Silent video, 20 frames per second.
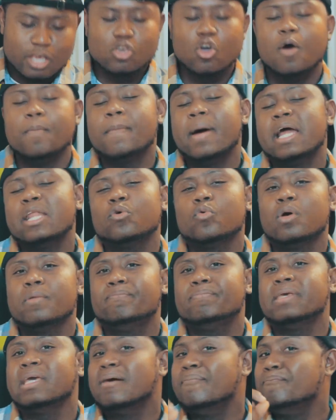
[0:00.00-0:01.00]
your money would
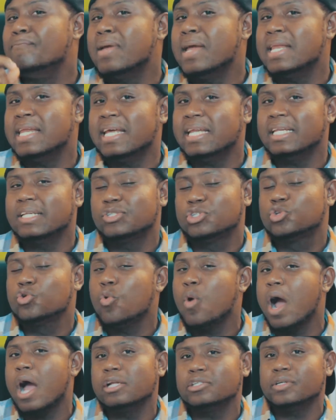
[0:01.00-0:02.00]
be
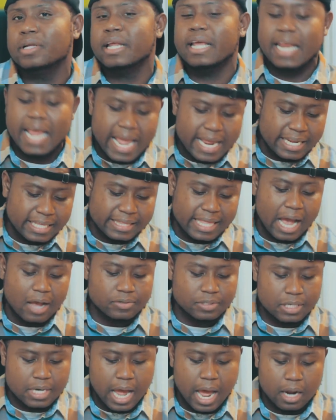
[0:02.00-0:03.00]

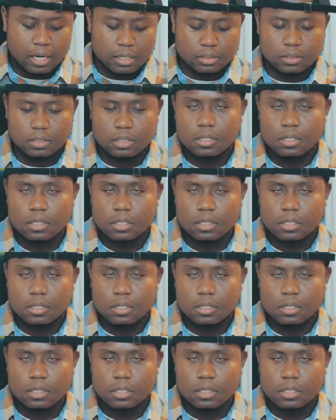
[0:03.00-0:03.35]
$1,280,000.